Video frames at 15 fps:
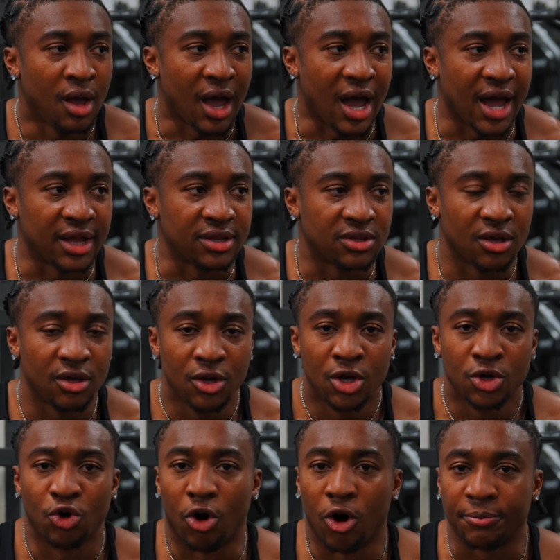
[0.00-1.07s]
and
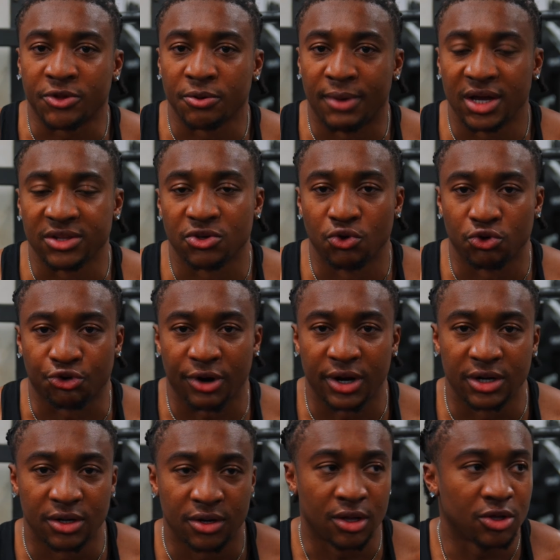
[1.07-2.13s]
you're optimizing your
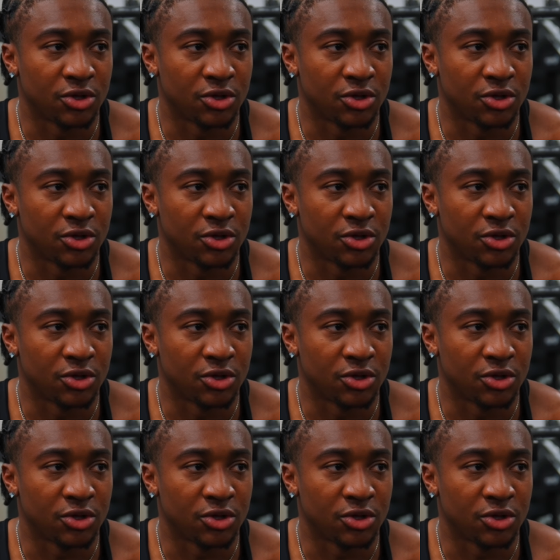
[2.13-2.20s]
training.